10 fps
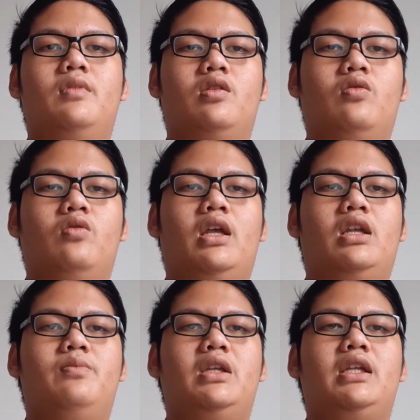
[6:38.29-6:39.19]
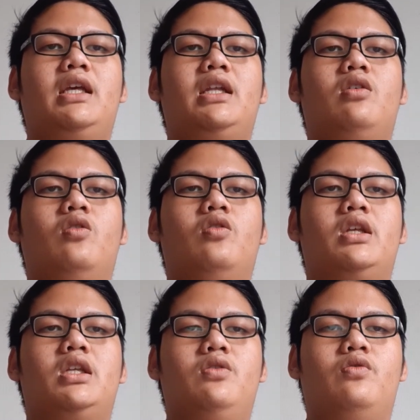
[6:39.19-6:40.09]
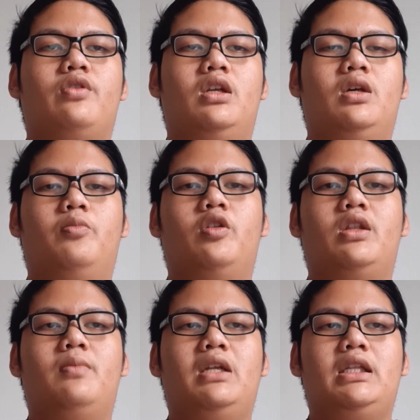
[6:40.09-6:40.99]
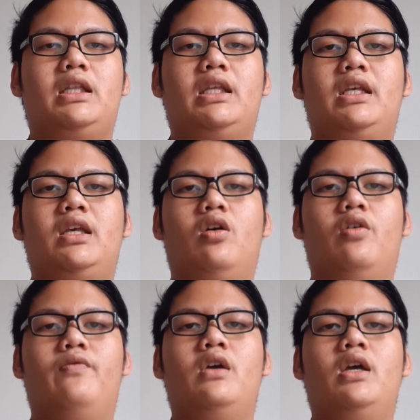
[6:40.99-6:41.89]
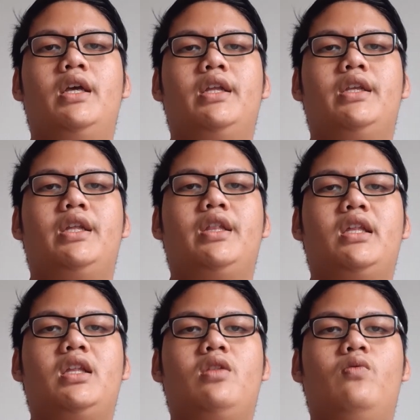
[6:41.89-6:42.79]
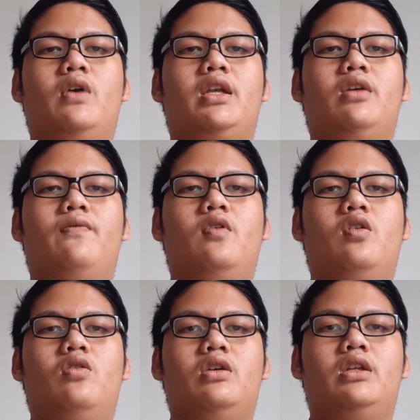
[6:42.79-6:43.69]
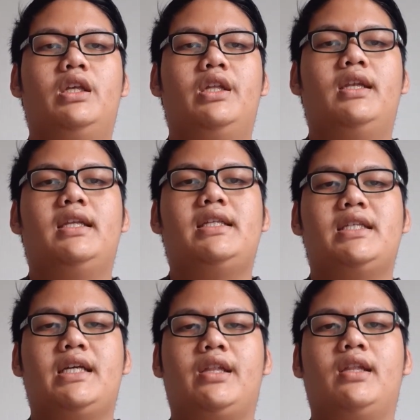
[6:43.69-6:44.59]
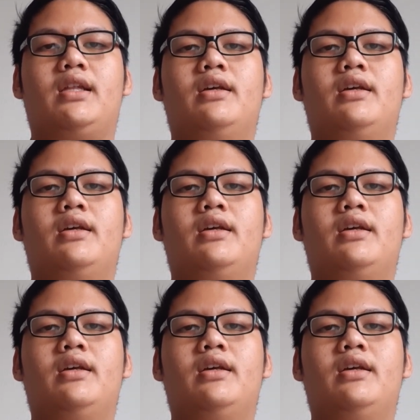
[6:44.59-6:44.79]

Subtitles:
to eliminate or reduce the possibility of disease when the flow is discharged.